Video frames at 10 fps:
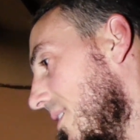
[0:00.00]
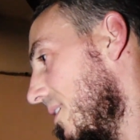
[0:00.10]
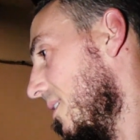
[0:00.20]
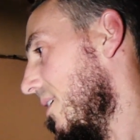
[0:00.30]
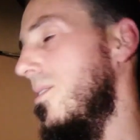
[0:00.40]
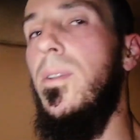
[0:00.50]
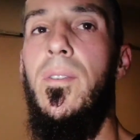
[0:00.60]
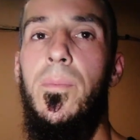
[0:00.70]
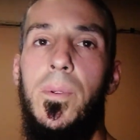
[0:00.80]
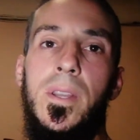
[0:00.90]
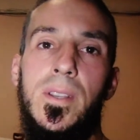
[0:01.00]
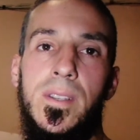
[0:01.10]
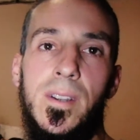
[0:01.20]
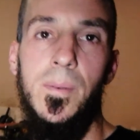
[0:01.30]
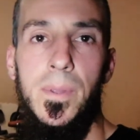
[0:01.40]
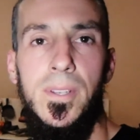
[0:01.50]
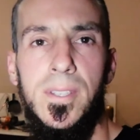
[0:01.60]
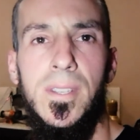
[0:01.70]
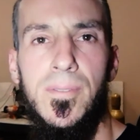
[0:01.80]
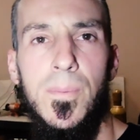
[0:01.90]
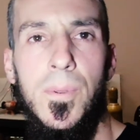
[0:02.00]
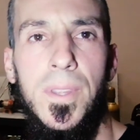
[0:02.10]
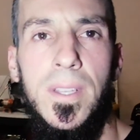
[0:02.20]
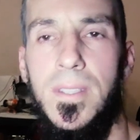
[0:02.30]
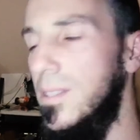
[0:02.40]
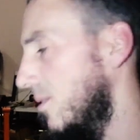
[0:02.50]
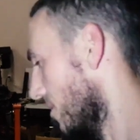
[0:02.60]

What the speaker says: I do have a pretty good start, but there's still a few more things to do.